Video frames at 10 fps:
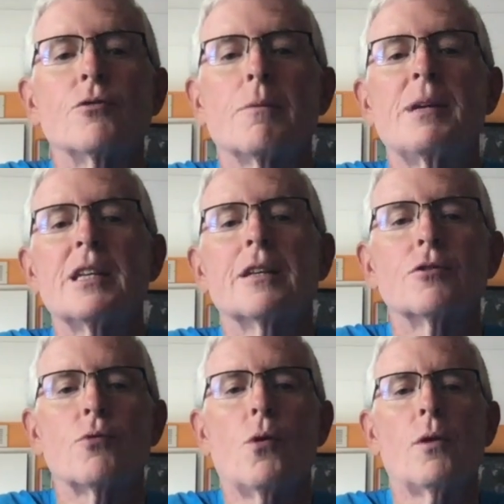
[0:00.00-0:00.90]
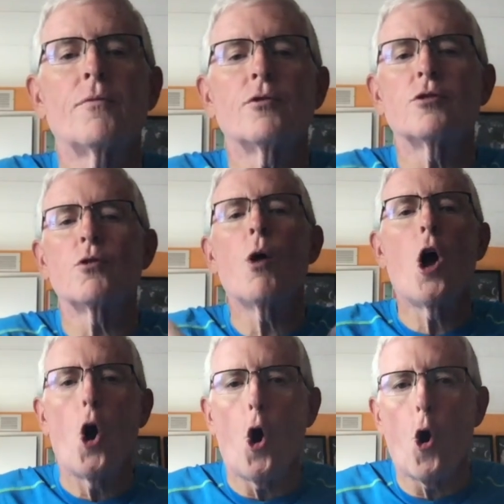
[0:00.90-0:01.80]
to be in control of you, to
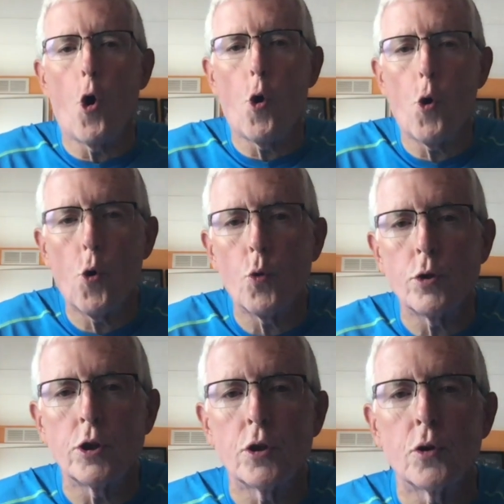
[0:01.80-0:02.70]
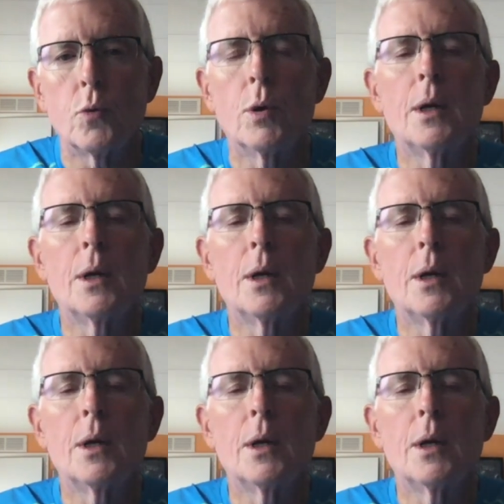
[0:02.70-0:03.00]
own you.